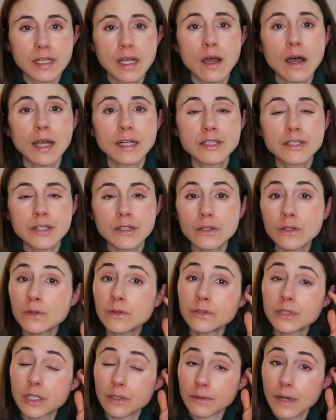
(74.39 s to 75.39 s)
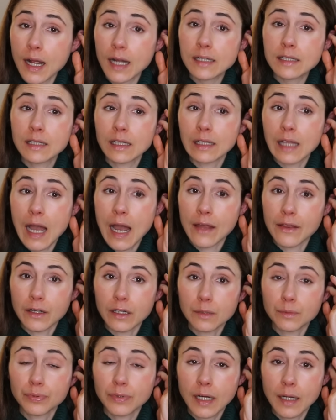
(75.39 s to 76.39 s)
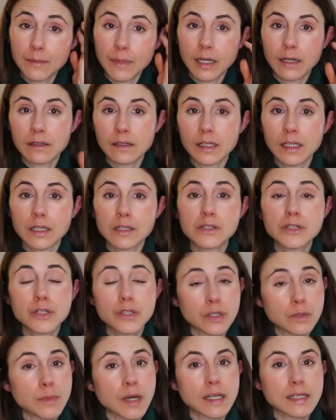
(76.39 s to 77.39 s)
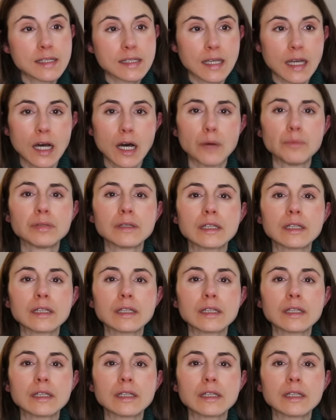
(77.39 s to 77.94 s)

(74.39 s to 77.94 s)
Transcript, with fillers: Now I do direct the lather primarily to my scalp,